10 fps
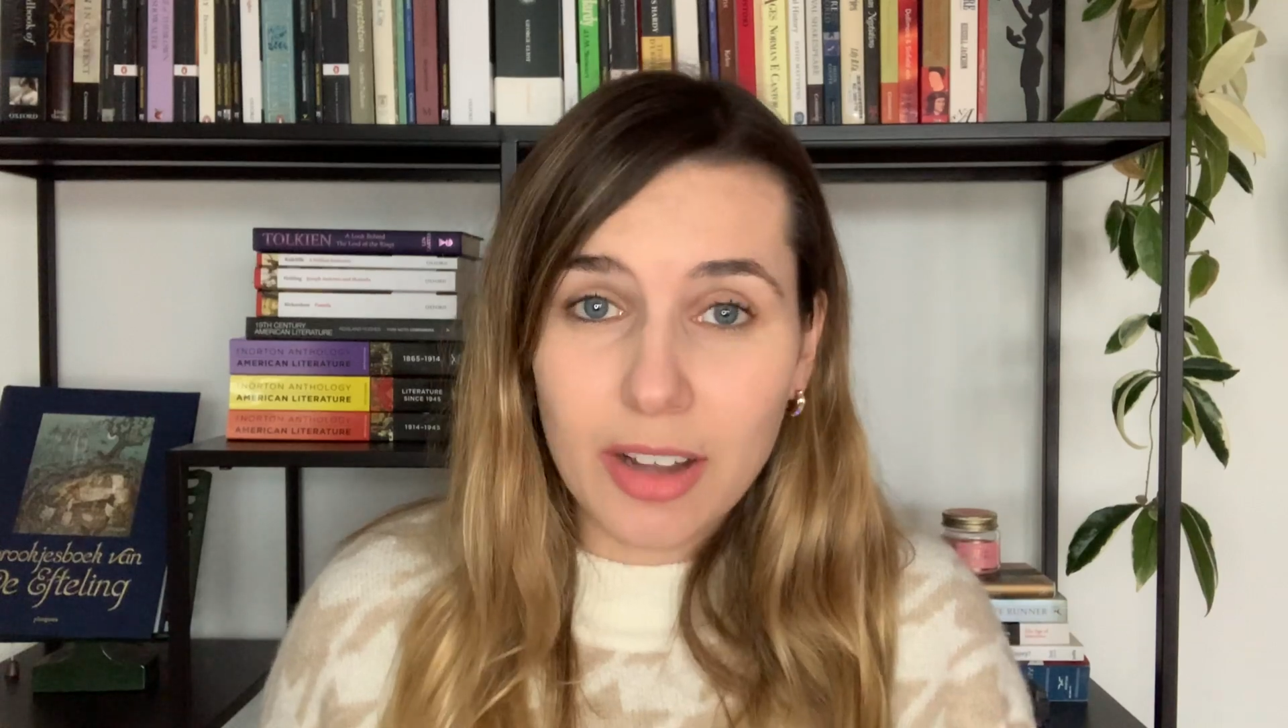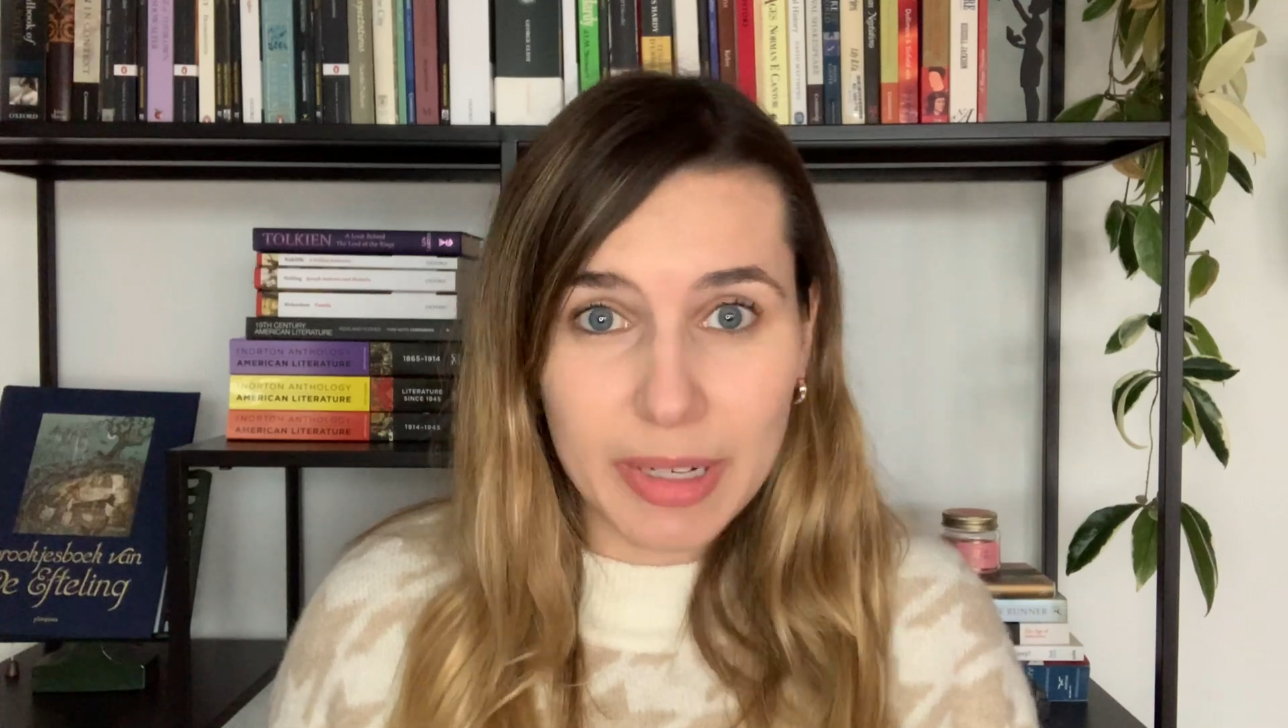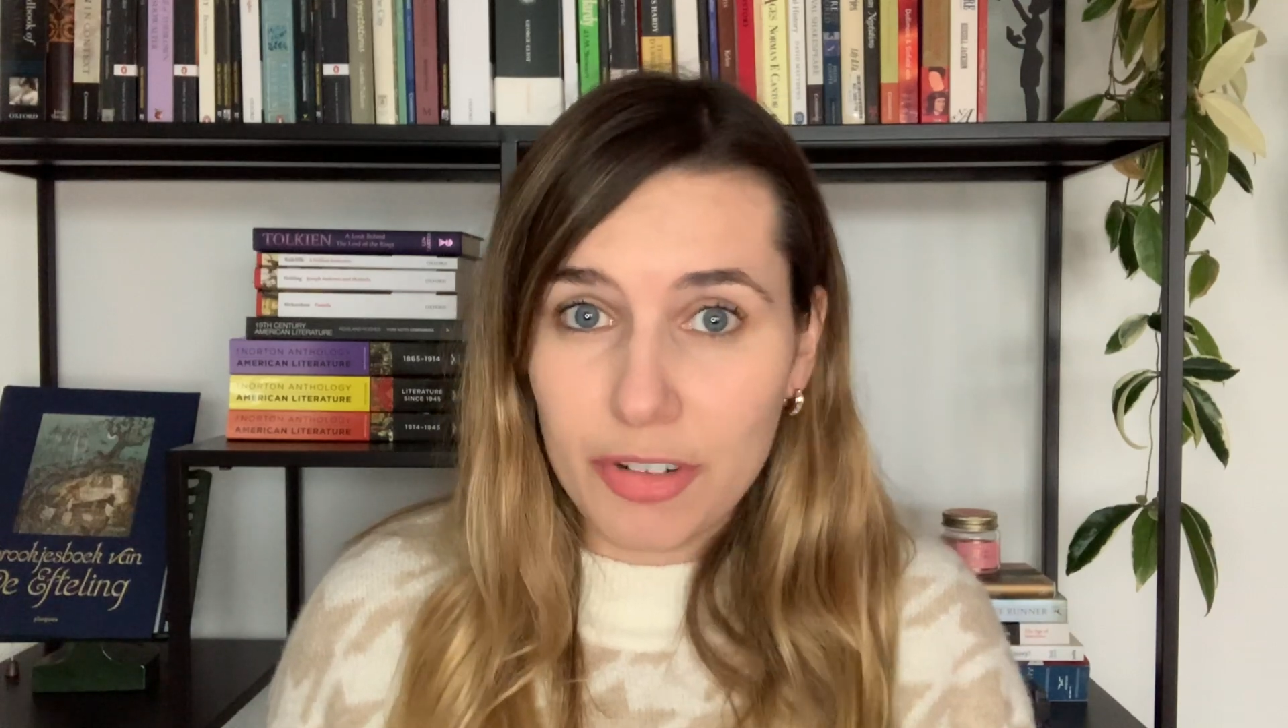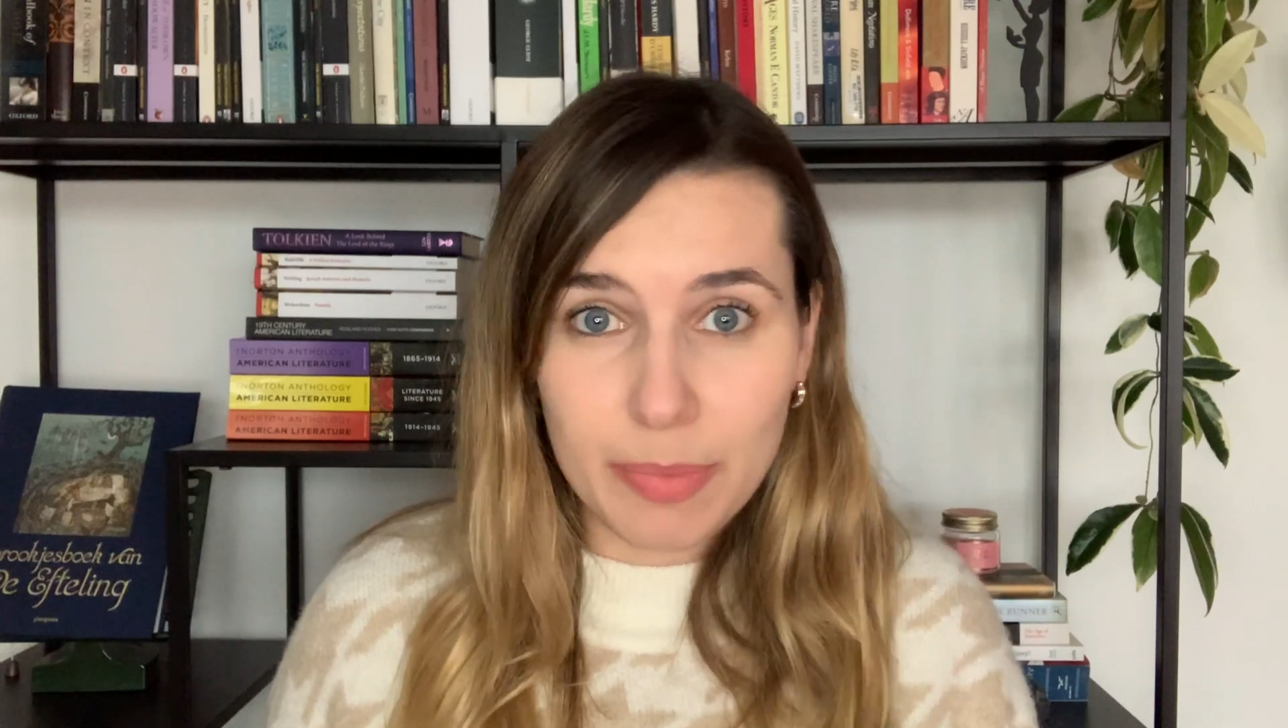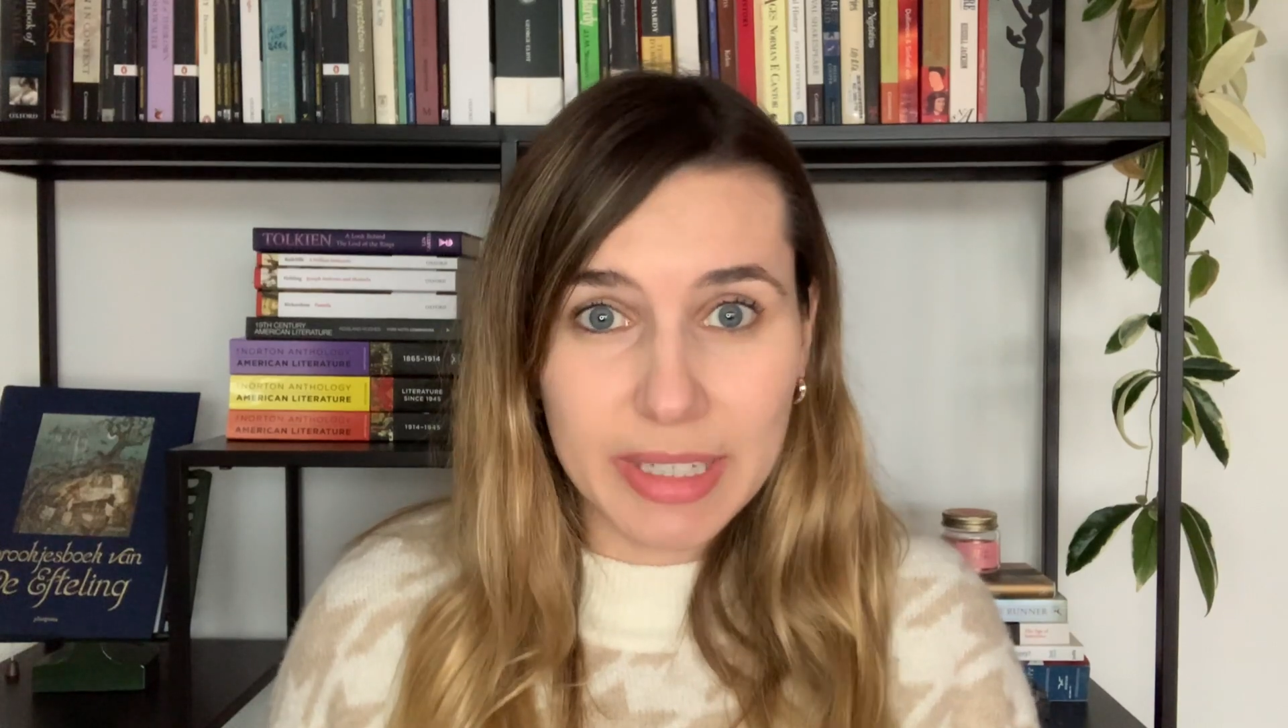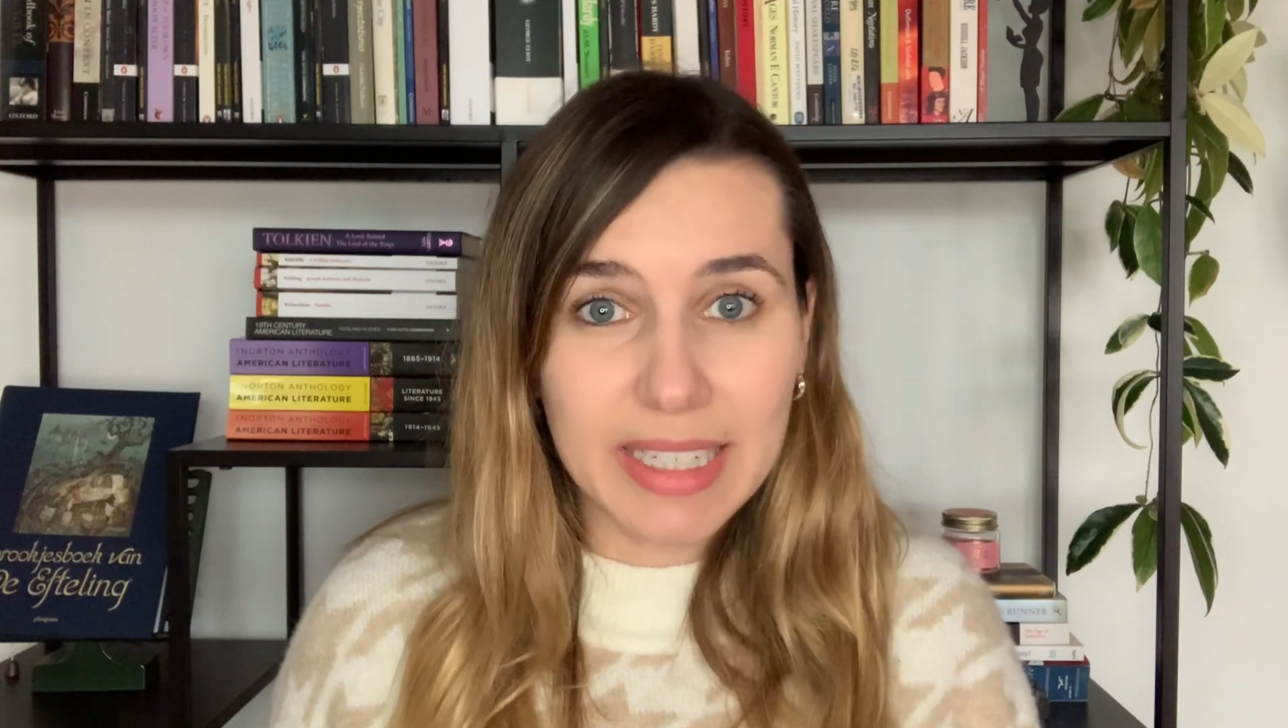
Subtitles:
government